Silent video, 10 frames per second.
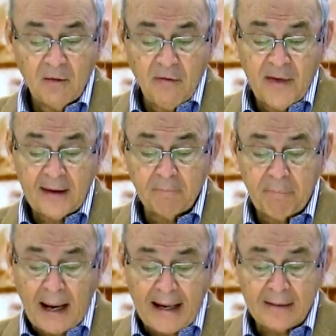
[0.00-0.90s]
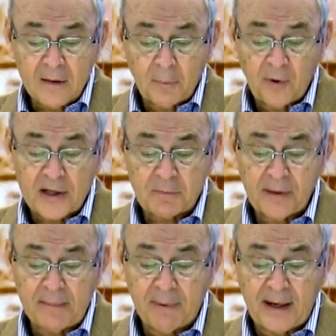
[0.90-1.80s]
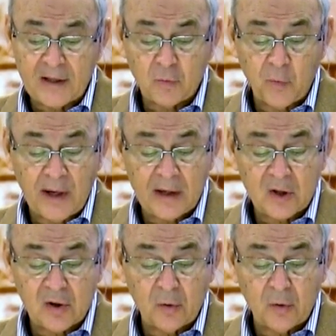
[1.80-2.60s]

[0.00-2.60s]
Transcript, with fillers: Then bind the breastplate by its rings